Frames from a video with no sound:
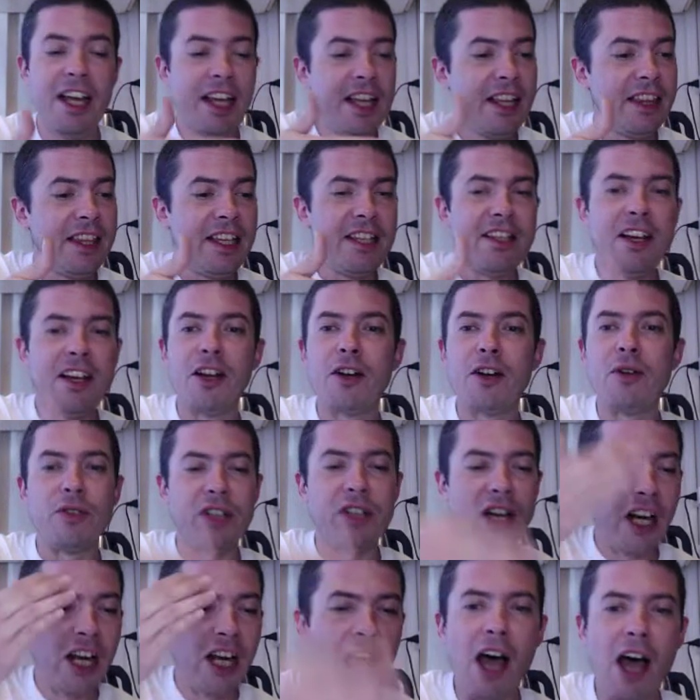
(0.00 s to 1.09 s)
These articles are
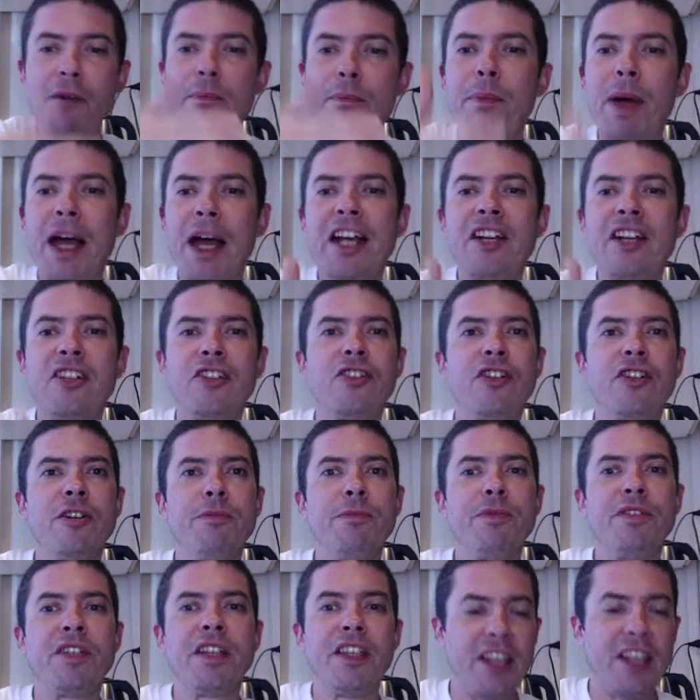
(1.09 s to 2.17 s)
cut and paste
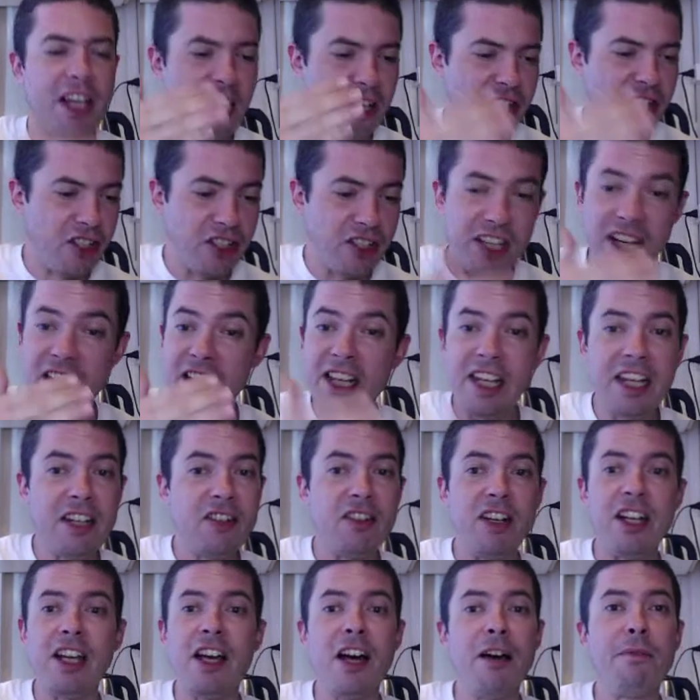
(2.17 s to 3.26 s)
jobs. They are just literally
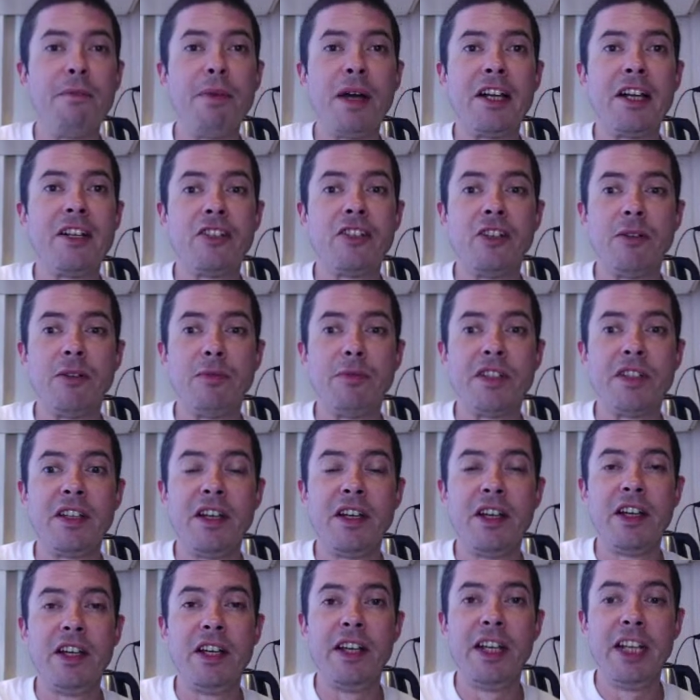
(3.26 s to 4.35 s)
cut and paste jobs.
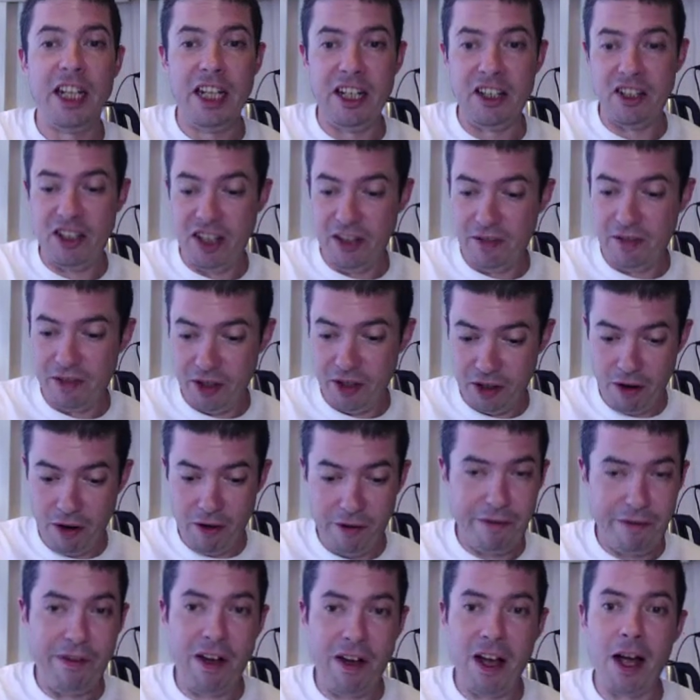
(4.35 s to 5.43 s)
They've just got a
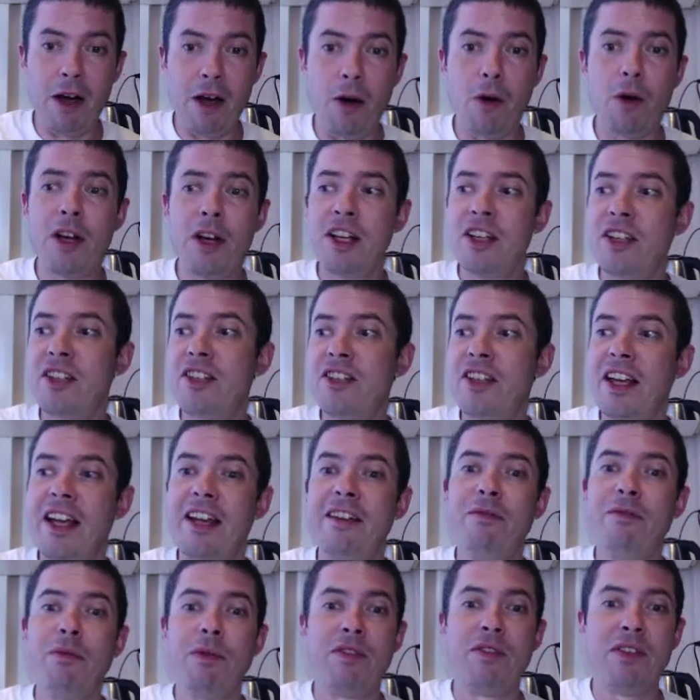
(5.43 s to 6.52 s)
file
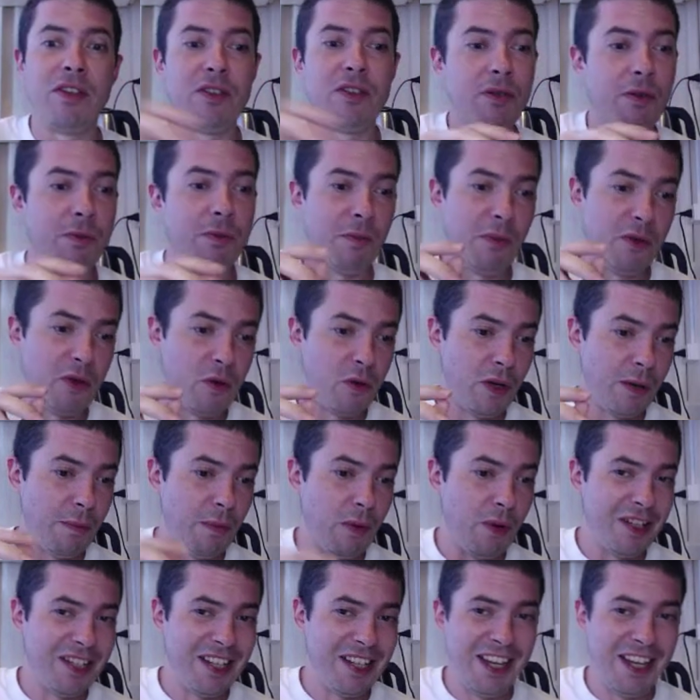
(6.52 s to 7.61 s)
saved with the talking
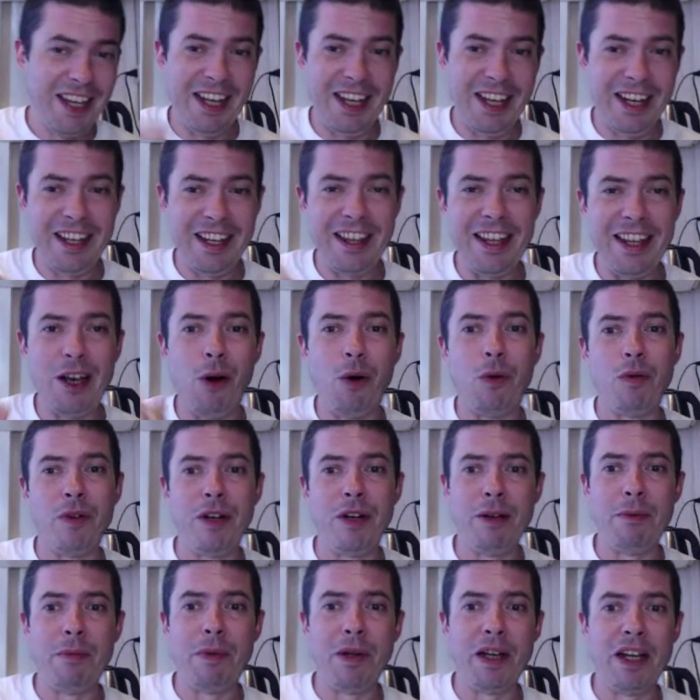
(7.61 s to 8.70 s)
points, and then they alter it a
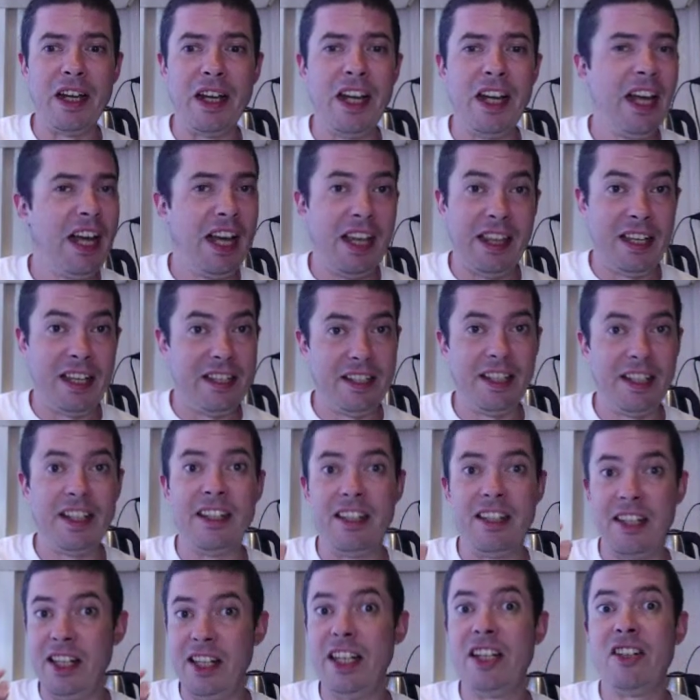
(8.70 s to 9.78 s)
bit, and that's it.
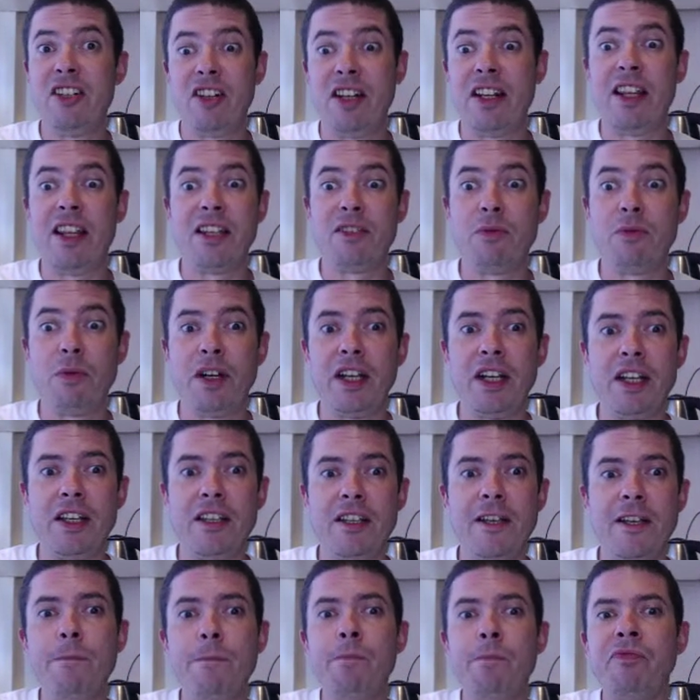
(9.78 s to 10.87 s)
That's what it is.
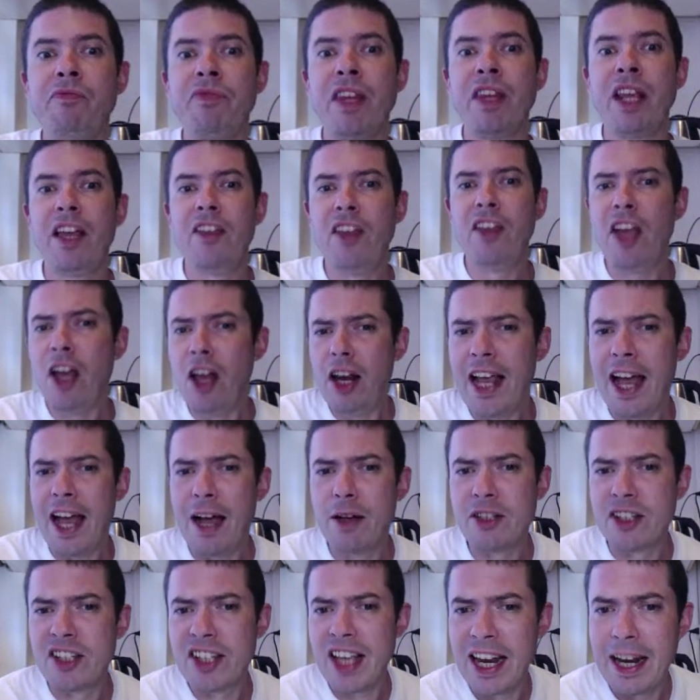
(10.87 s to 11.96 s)
In the early hours
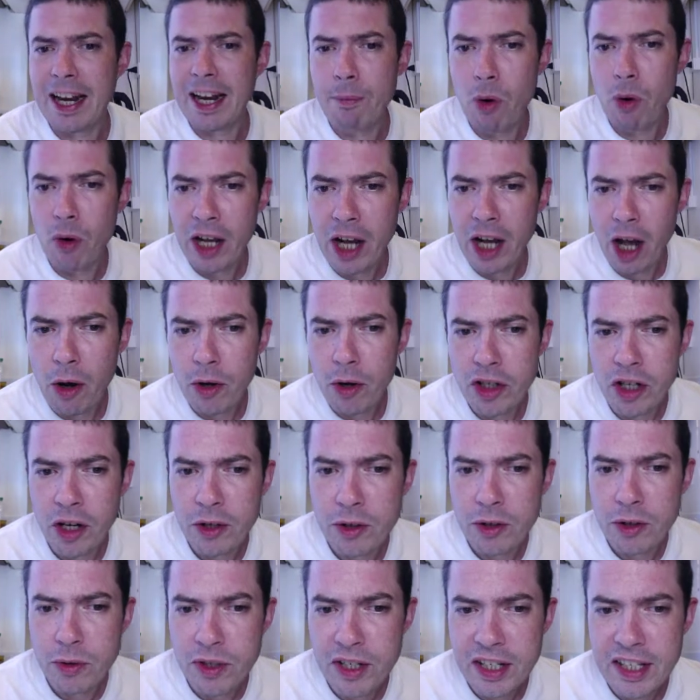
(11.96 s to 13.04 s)
of Saturday morning, Owen
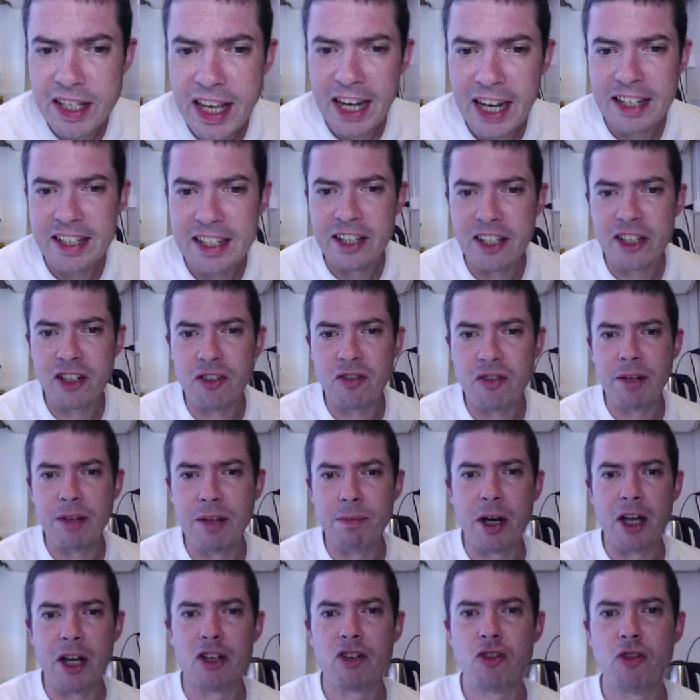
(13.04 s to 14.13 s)
Jones was attacked in the street
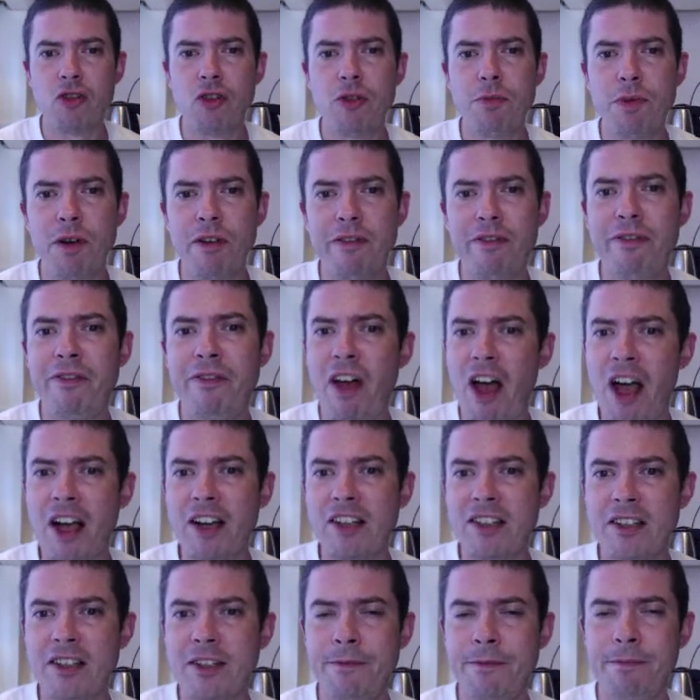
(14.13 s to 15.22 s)
by a troop of thugs.